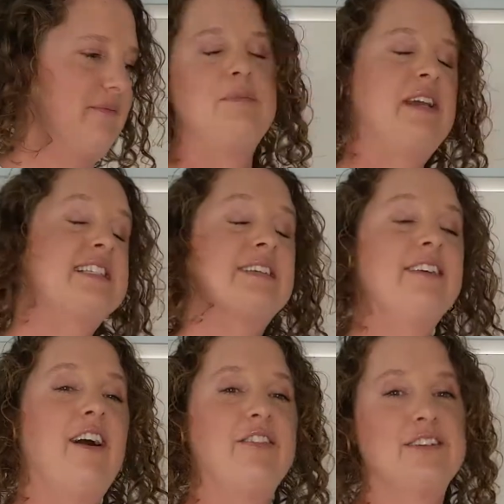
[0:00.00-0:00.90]

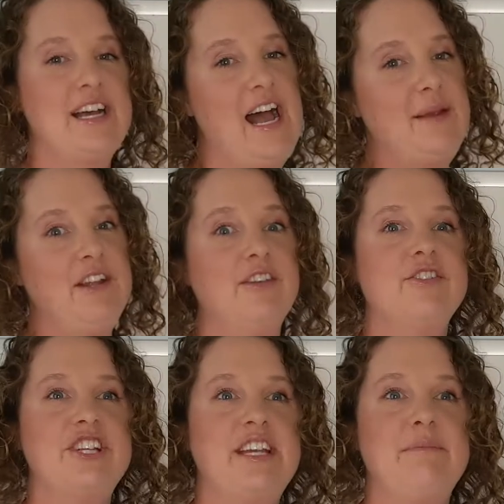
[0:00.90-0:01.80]
Basically, all their time,
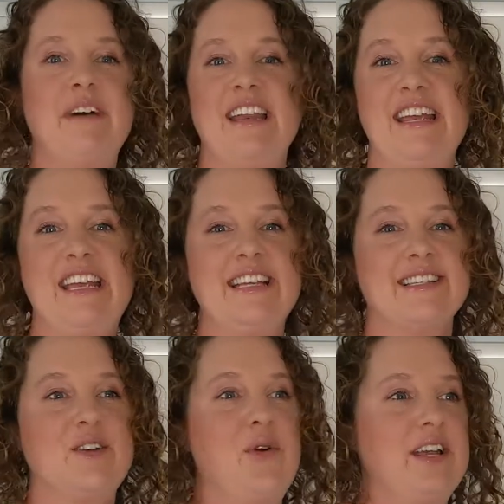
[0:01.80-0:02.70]
energy, money
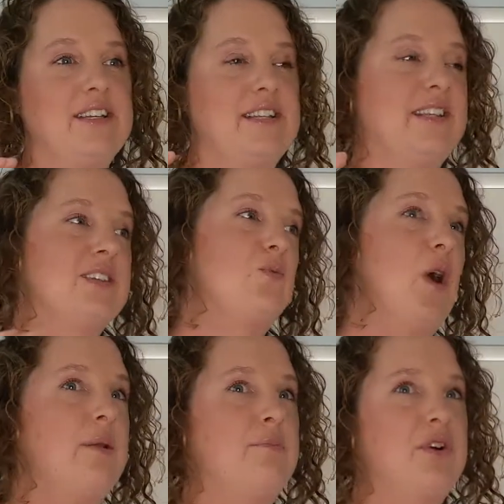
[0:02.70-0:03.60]
is going into this
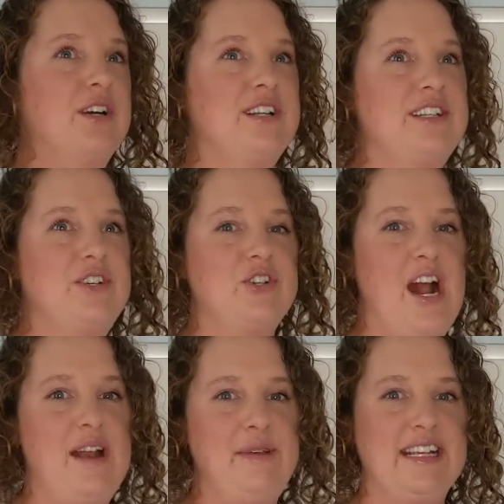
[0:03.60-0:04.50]
one book to
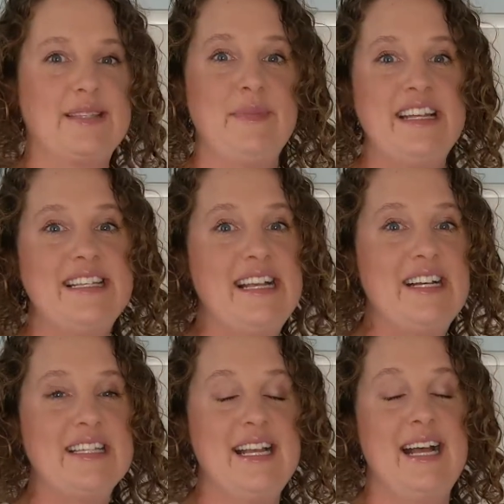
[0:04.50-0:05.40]
try and make as many
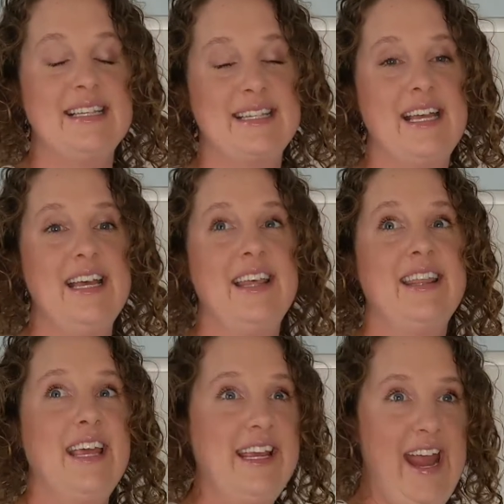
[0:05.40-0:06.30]
sales as
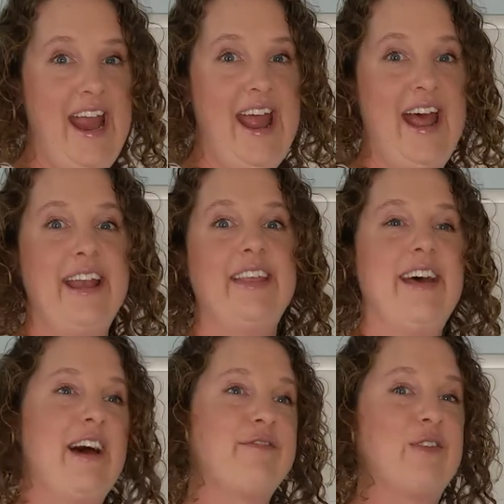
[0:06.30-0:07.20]
they can
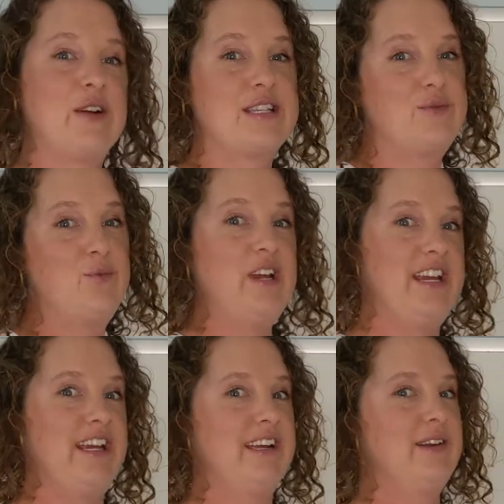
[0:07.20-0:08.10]
that first
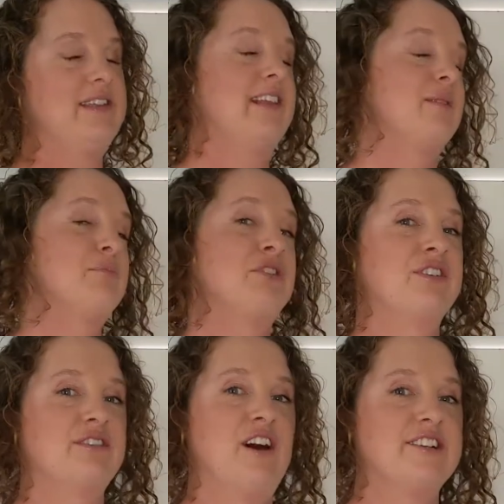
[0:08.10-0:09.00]
week that the book
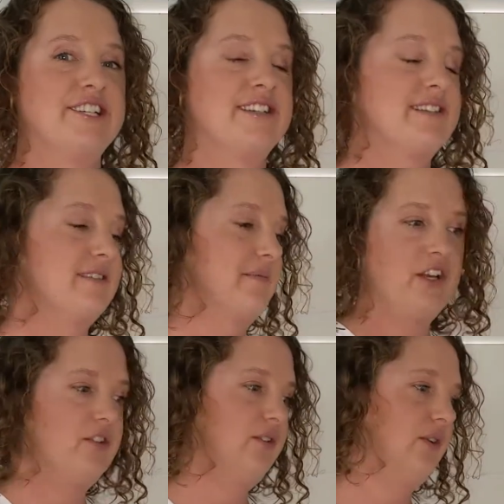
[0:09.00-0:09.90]
launches. It
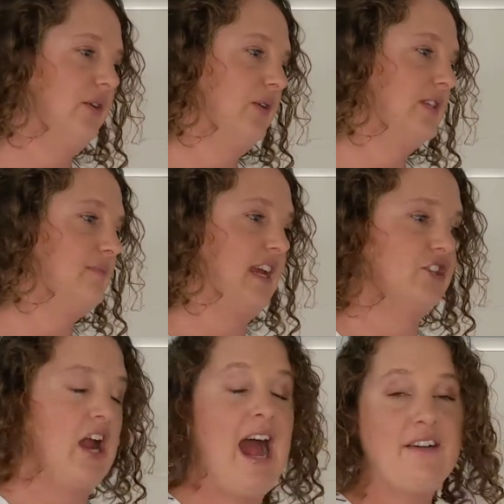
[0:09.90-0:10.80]
includes
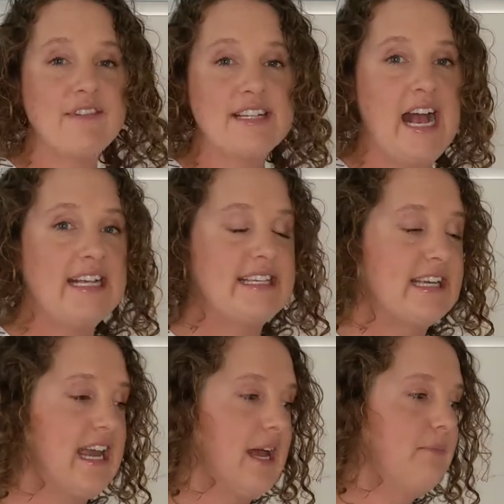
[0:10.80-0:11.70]
major advertising
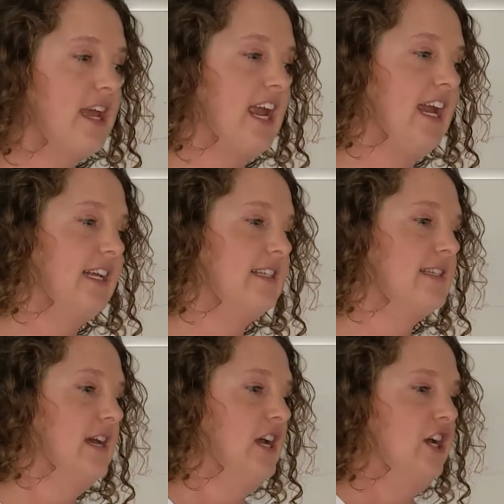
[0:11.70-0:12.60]

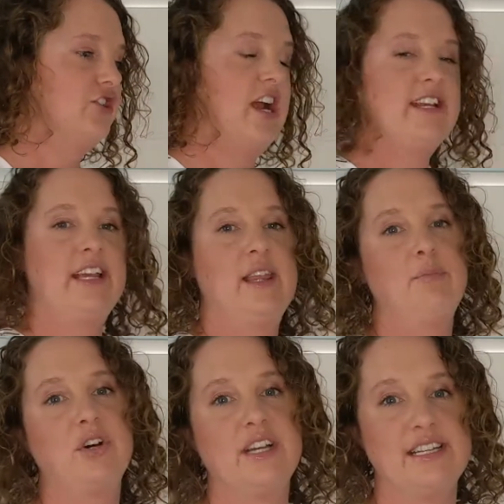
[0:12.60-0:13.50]
campaigns, trying to get the
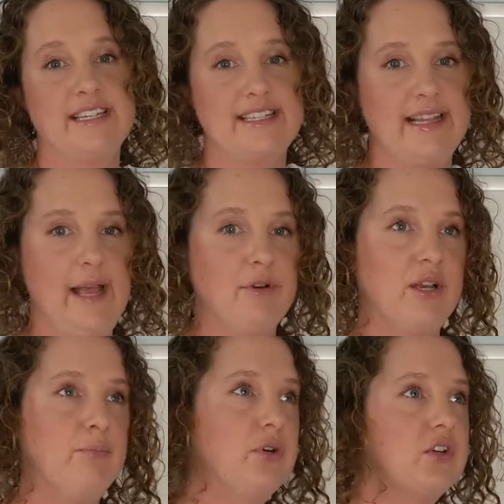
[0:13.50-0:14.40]
book into
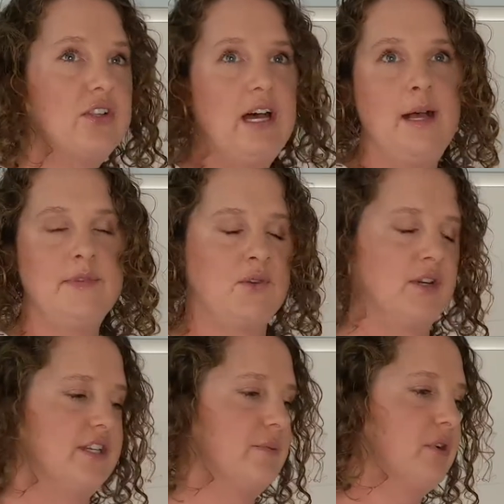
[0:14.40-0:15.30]
celebrity book clubs
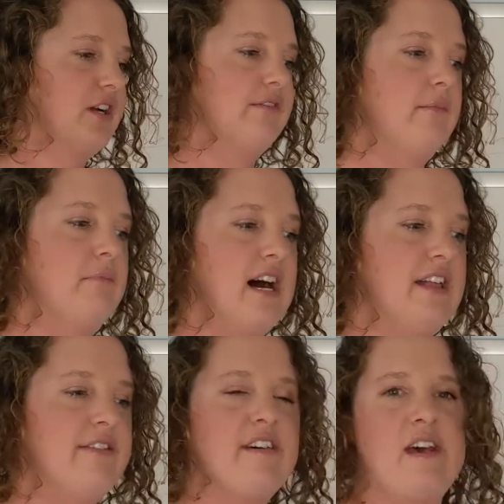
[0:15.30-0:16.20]
or into book of the
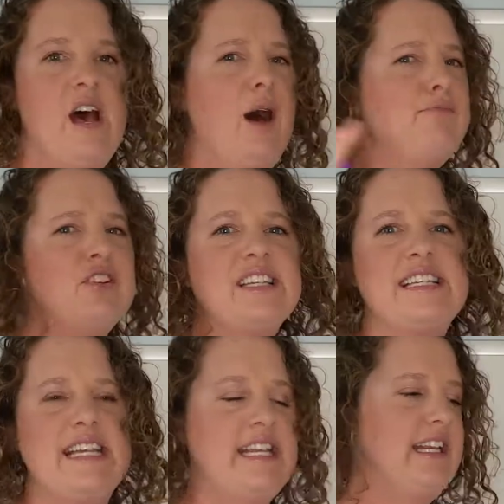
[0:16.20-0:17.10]
month, a
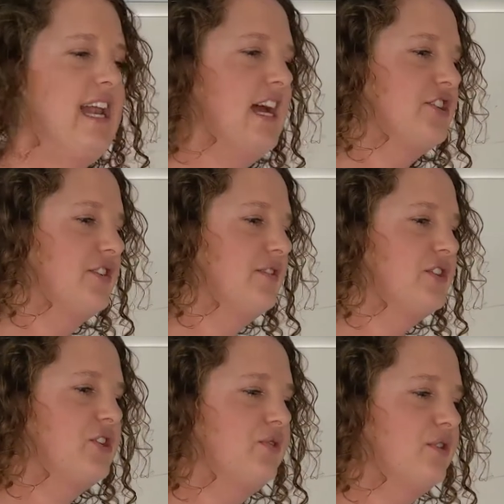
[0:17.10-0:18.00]
multi-city national
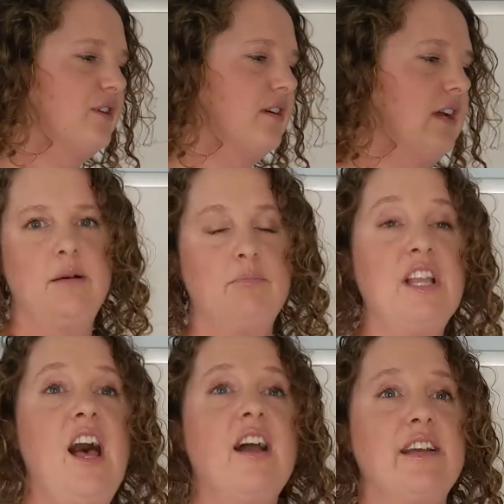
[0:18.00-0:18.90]
tour,
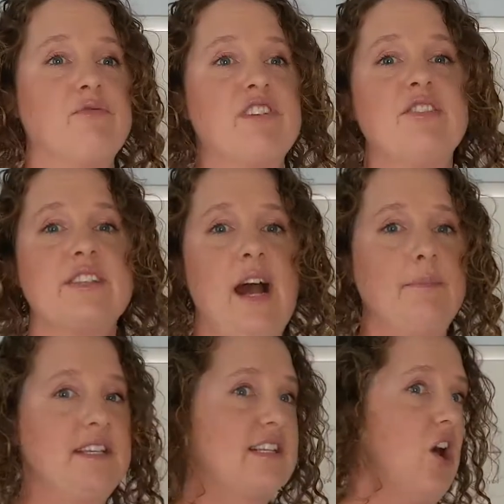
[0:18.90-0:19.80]
blog and readers
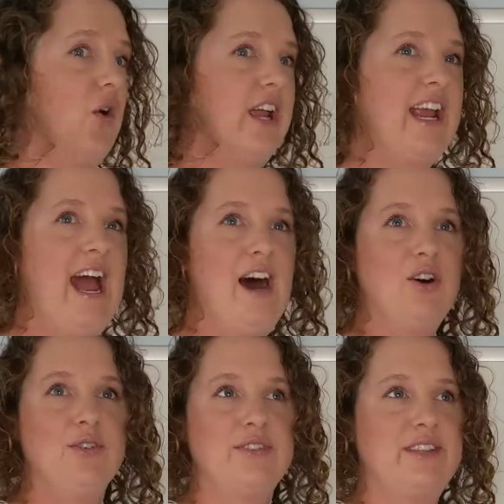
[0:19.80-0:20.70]
copies going
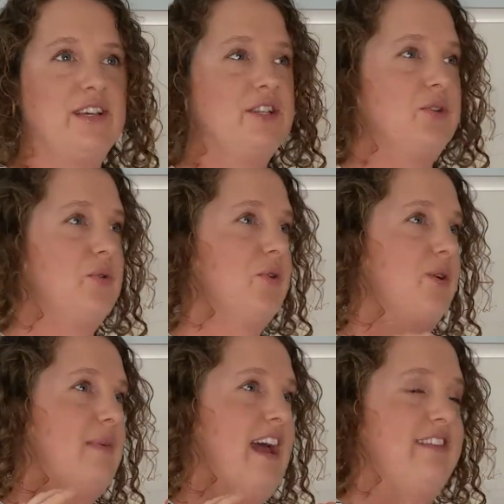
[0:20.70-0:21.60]
out the
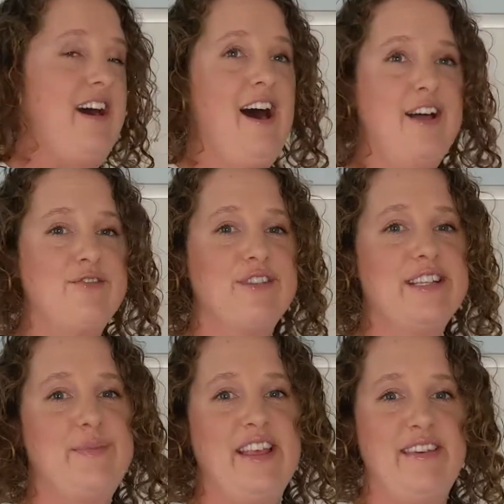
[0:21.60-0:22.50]
door by the
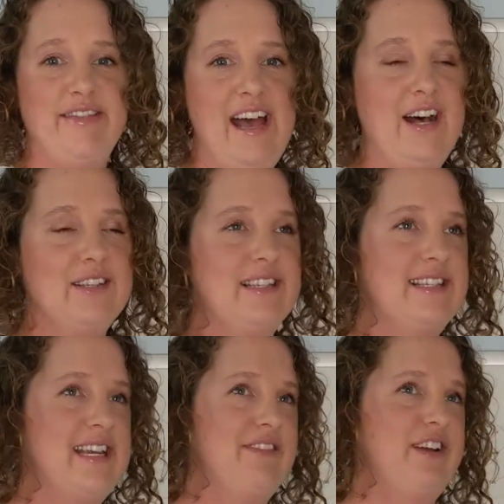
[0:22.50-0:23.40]
hundreds, by the
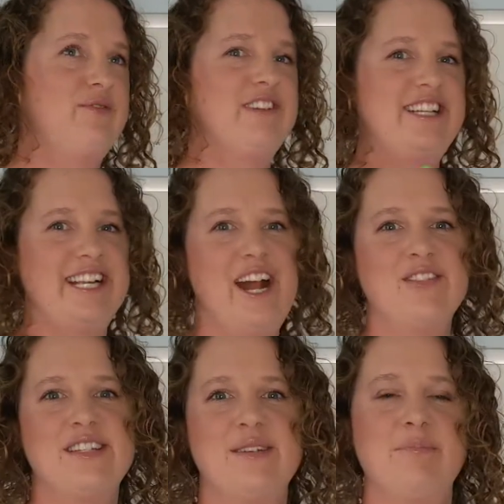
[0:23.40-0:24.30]
thousands even, reaching
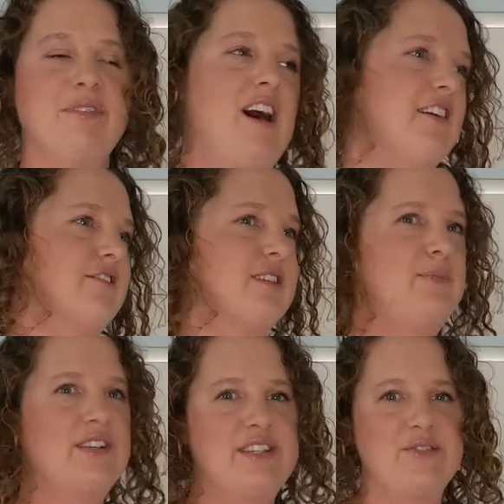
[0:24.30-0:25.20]
out to bloggers,
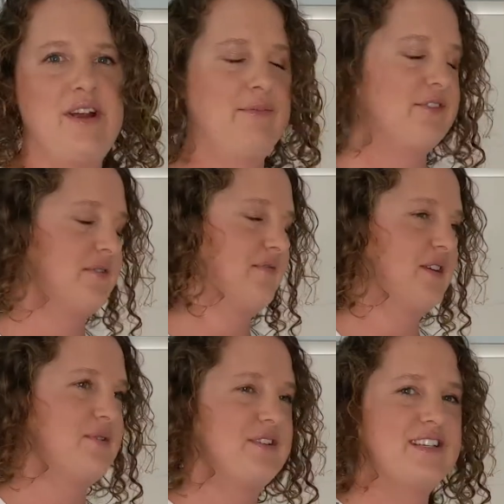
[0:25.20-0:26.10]
bookstagrammers,
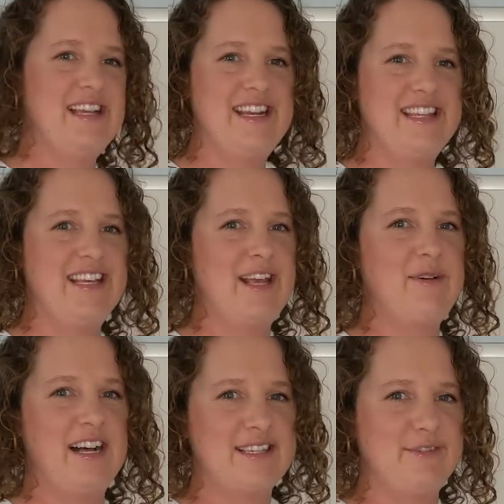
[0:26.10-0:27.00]
reviewers, anything they
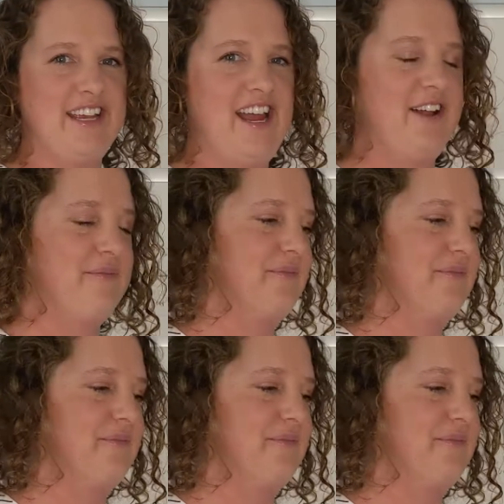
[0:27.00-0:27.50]
possibly can.